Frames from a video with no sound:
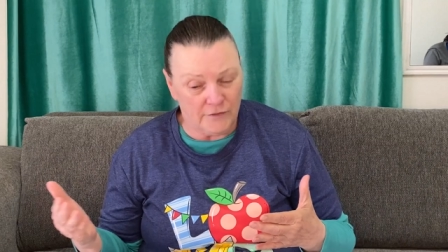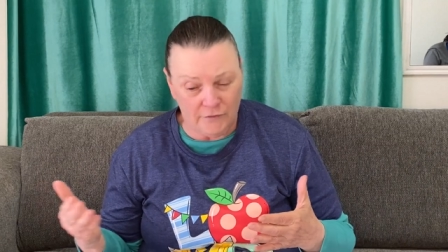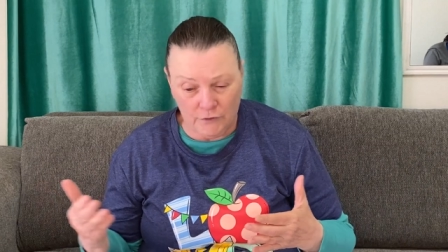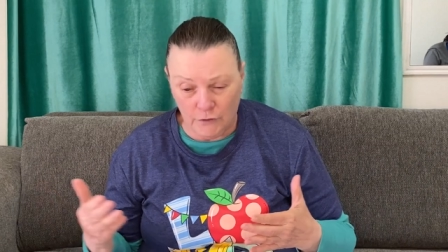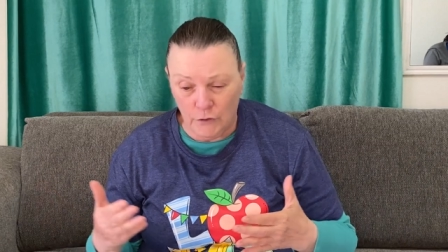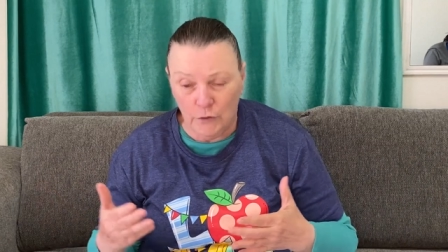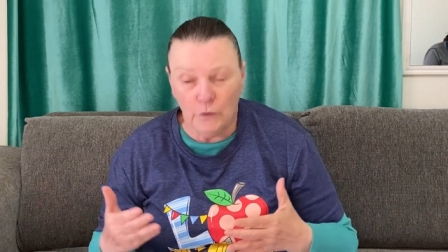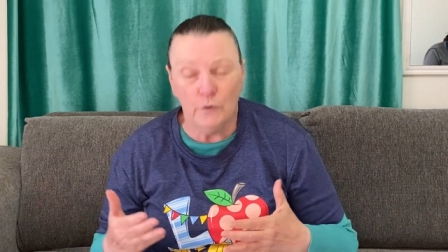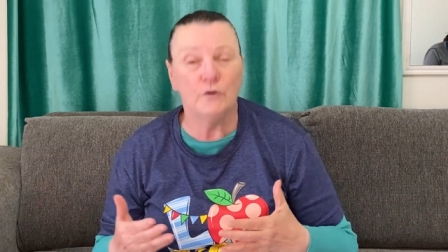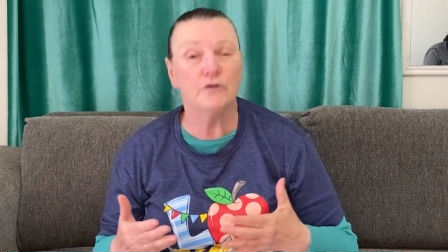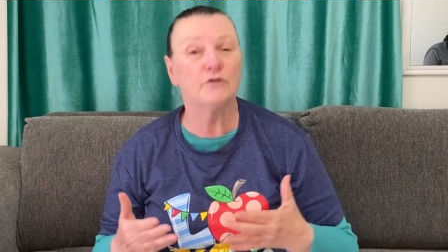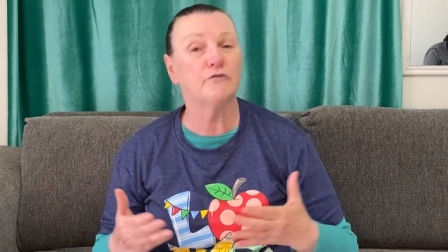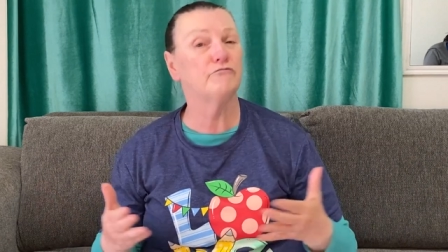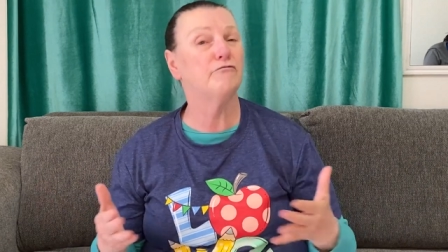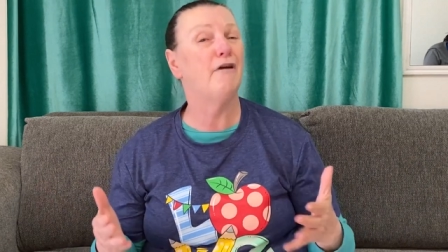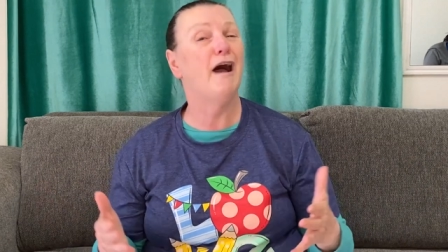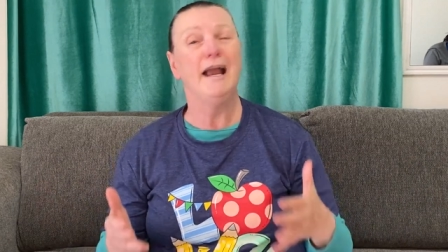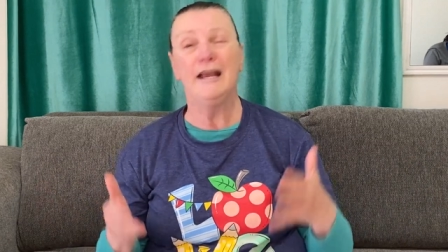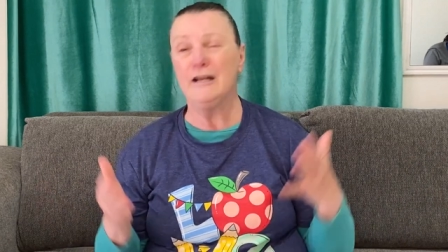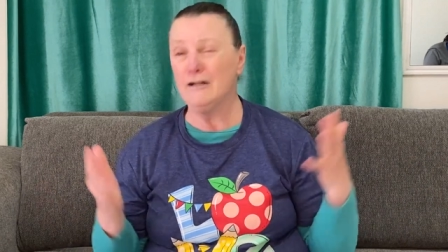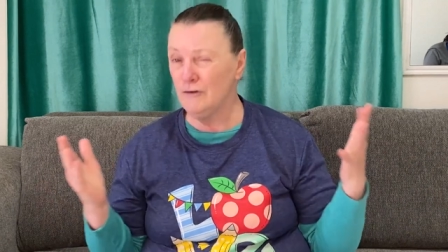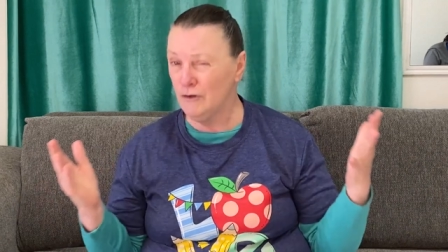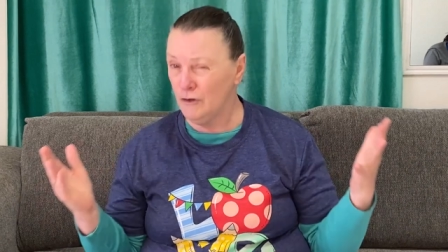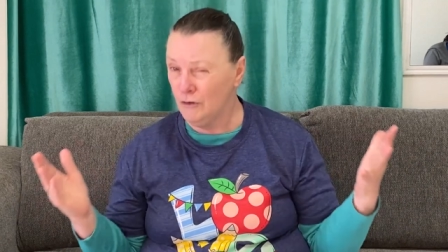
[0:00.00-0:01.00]
for who is
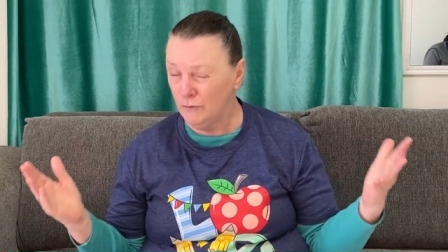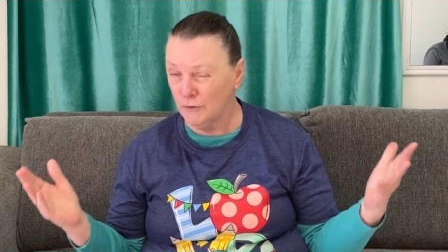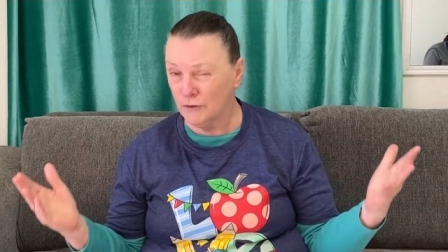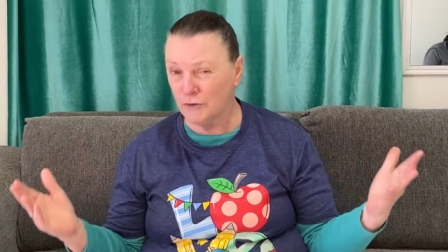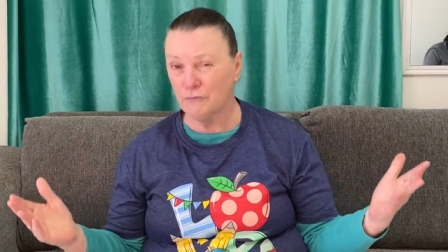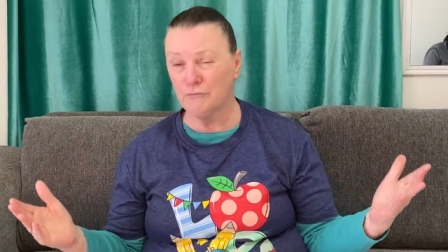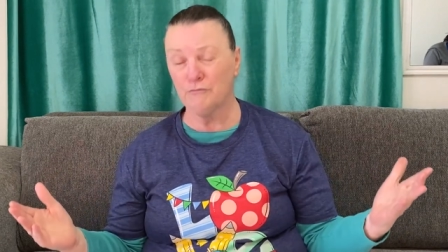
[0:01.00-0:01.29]
right and who is